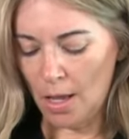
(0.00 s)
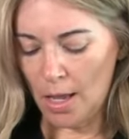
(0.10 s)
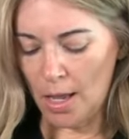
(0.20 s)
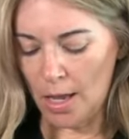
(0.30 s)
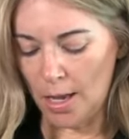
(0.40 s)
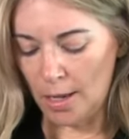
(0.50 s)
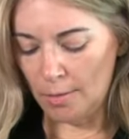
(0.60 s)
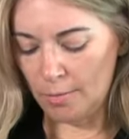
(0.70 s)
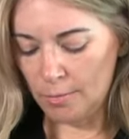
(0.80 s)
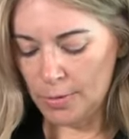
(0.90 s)

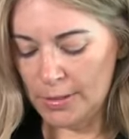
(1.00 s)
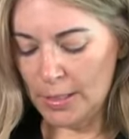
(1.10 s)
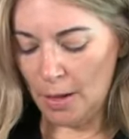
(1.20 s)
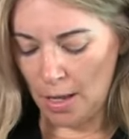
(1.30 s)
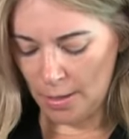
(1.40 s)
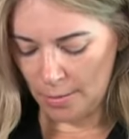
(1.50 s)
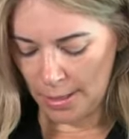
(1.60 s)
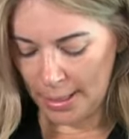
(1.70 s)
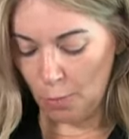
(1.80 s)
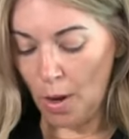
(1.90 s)
a, uh,
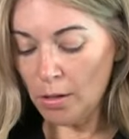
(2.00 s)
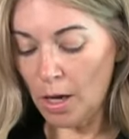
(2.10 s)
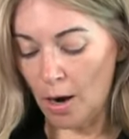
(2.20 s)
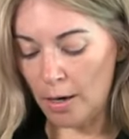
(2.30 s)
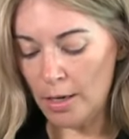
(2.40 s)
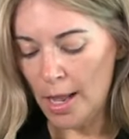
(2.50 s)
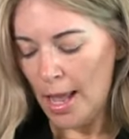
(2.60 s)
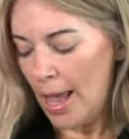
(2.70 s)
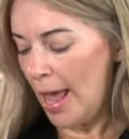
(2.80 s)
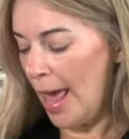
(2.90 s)
a get well card,
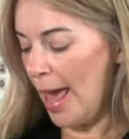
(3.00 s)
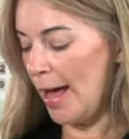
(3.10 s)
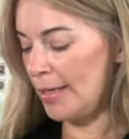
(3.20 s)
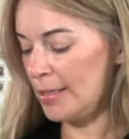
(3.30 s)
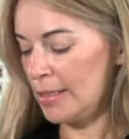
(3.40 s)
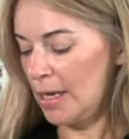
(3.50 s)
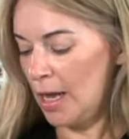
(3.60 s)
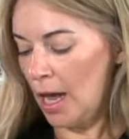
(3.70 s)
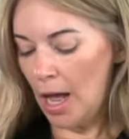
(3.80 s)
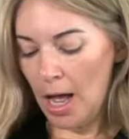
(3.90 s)
and
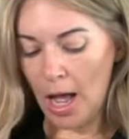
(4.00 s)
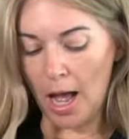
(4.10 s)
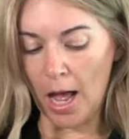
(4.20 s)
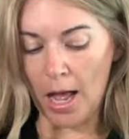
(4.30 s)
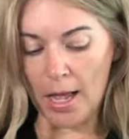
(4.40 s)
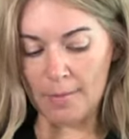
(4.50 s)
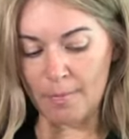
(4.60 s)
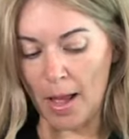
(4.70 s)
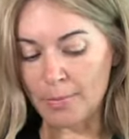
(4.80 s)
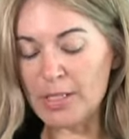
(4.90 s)

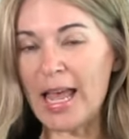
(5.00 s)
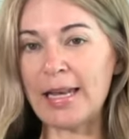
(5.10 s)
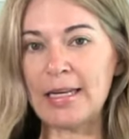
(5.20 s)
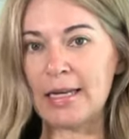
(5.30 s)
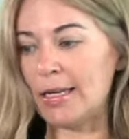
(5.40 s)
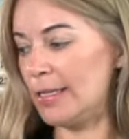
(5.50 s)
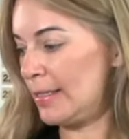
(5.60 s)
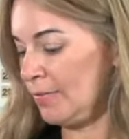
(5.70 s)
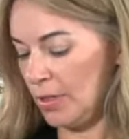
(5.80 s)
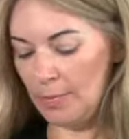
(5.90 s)
um, I'm just adding
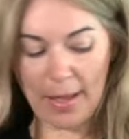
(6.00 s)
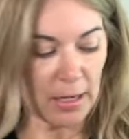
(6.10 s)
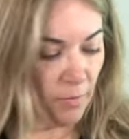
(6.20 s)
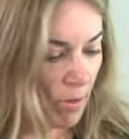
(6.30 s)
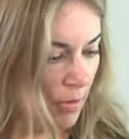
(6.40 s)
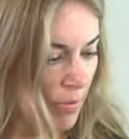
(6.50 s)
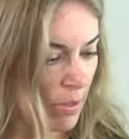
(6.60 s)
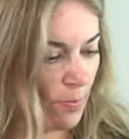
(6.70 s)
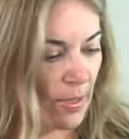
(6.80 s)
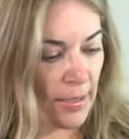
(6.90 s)
adhesive to the back of all of
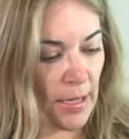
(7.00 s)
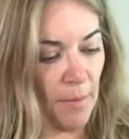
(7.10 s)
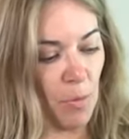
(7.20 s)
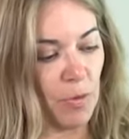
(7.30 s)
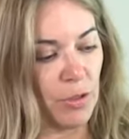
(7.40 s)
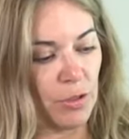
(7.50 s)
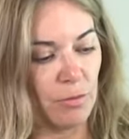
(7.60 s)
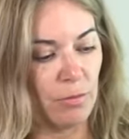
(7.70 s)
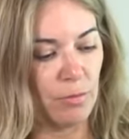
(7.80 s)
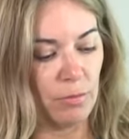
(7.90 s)
these because I'm going
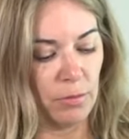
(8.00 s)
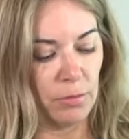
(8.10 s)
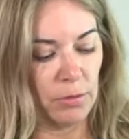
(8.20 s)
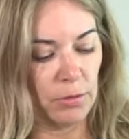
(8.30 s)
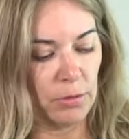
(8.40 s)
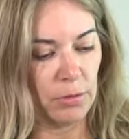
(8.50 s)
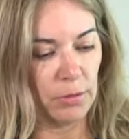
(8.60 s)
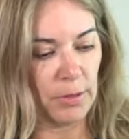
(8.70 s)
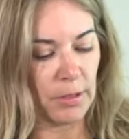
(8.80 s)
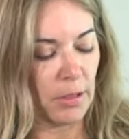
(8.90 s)

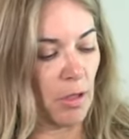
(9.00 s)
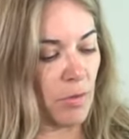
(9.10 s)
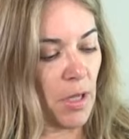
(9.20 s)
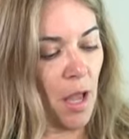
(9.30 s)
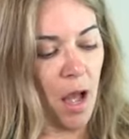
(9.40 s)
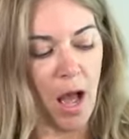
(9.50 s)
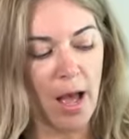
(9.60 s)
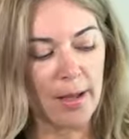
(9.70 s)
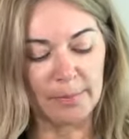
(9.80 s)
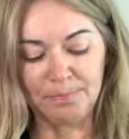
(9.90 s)
to. That's close.
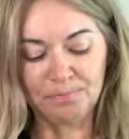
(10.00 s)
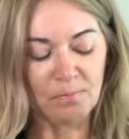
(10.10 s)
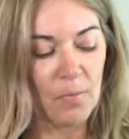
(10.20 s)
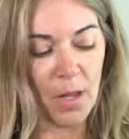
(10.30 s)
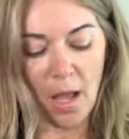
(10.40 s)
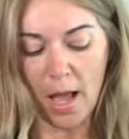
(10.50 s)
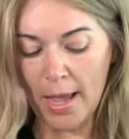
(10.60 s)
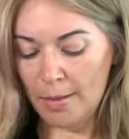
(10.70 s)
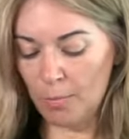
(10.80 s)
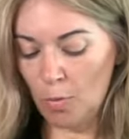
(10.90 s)

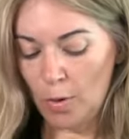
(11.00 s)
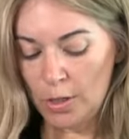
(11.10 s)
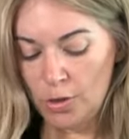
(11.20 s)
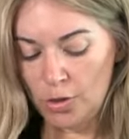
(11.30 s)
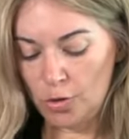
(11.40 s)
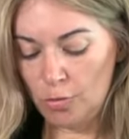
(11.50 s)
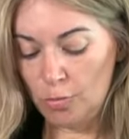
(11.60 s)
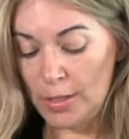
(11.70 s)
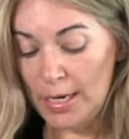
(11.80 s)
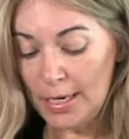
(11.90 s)
I am going
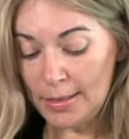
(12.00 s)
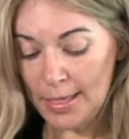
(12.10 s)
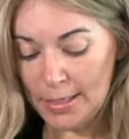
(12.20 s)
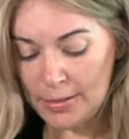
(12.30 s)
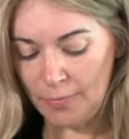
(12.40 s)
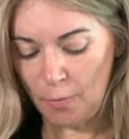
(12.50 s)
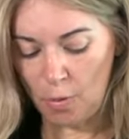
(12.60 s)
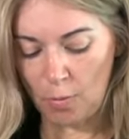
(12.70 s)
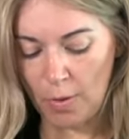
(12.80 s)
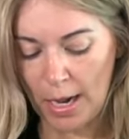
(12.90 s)
to need this
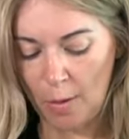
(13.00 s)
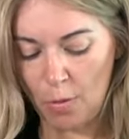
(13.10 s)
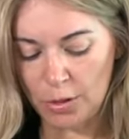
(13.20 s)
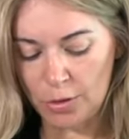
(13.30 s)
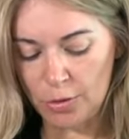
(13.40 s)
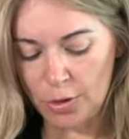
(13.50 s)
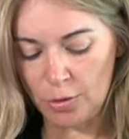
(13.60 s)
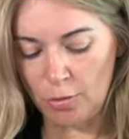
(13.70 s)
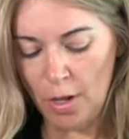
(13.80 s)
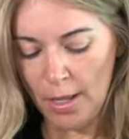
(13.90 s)
for what I want to do.